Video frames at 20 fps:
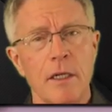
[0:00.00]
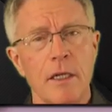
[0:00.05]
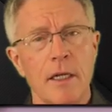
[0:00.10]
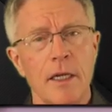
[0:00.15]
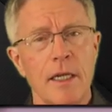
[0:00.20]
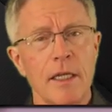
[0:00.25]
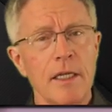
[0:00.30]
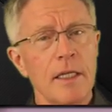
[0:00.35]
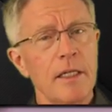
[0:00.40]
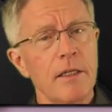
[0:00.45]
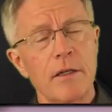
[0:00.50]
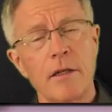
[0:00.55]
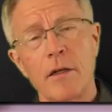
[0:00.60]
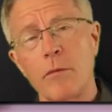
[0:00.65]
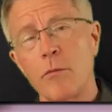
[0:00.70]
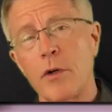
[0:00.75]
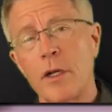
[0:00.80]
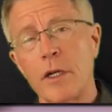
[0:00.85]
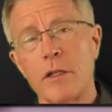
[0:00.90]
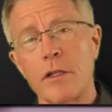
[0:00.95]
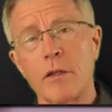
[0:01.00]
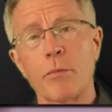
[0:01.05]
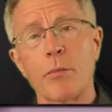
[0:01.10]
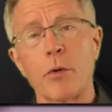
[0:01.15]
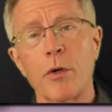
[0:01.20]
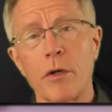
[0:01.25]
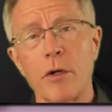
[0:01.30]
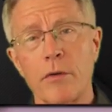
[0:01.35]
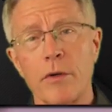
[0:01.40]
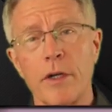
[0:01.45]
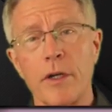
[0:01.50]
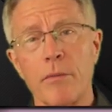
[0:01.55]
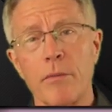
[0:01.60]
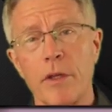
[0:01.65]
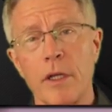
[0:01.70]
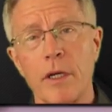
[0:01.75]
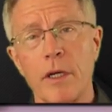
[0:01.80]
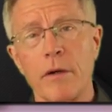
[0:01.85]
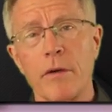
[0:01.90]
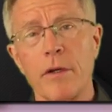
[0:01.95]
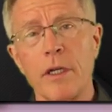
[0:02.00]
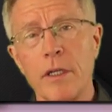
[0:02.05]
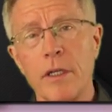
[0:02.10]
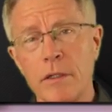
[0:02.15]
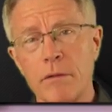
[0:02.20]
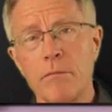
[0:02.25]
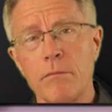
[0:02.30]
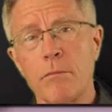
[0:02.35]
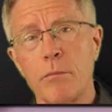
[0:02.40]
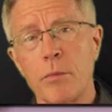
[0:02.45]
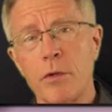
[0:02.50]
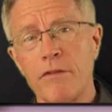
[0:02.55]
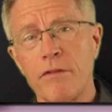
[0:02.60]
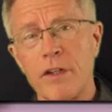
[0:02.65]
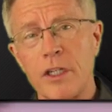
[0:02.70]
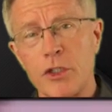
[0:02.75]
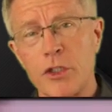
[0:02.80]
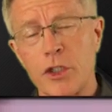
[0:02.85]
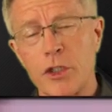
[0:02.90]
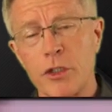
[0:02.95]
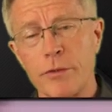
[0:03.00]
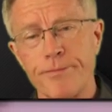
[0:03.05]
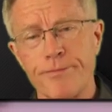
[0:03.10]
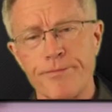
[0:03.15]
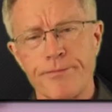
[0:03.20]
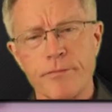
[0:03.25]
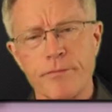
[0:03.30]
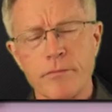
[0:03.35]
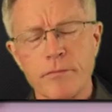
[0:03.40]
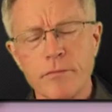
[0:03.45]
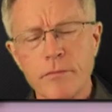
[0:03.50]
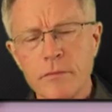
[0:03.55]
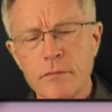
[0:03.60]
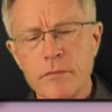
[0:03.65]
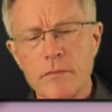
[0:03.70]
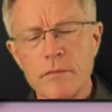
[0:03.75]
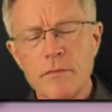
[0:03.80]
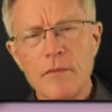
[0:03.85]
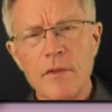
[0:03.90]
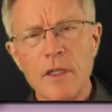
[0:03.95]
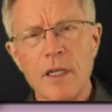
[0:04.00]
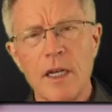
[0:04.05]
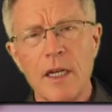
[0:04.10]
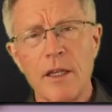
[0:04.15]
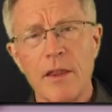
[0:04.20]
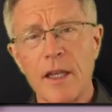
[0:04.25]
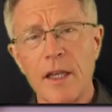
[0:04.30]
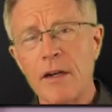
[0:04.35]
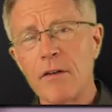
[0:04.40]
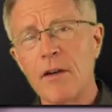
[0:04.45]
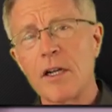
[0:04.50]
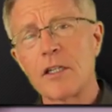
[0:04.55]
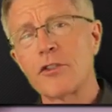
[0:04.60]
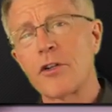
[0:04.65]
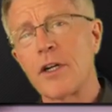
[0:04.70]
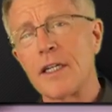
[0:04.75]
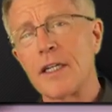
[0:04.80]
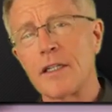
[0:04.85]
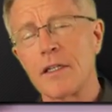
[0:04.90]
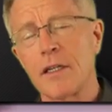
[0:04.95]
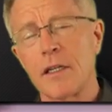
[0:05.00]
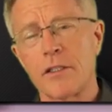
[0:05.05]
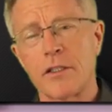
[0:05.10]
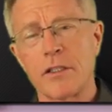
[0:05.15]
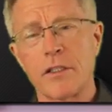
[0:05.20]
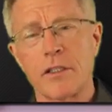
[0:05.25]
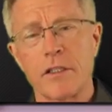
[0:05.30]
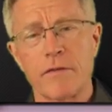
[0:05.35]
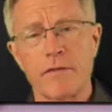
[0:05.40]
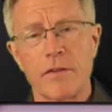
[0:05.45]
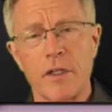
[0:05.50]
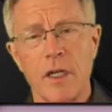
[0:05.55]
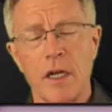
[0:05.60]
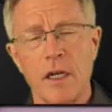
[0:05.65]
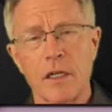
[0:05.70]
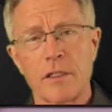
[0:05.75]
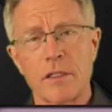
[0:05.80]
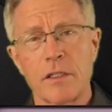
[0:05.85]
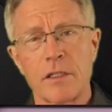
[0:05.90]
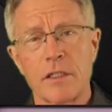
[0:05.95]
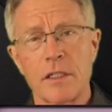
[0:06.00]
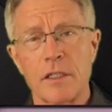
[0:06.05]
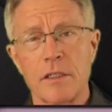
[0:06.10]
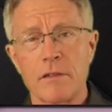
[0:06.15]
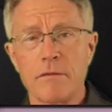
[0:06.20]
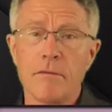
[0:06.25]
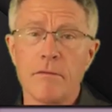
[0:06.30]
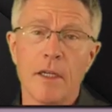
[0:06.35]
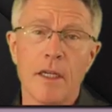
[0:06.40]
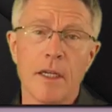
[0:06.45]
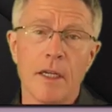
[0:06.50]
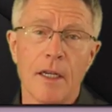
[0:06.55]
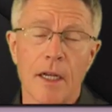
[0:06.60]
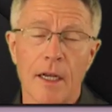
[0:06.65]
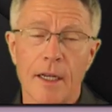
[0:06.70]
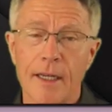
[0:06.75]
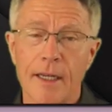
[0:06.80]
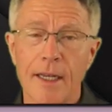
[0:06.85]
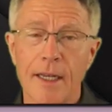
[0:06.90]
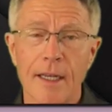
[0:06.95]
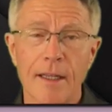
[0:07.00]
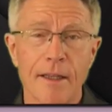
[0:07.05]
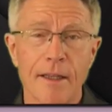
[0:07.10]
and ended up running the program there in prevention. There I trained dozens of docs, and again,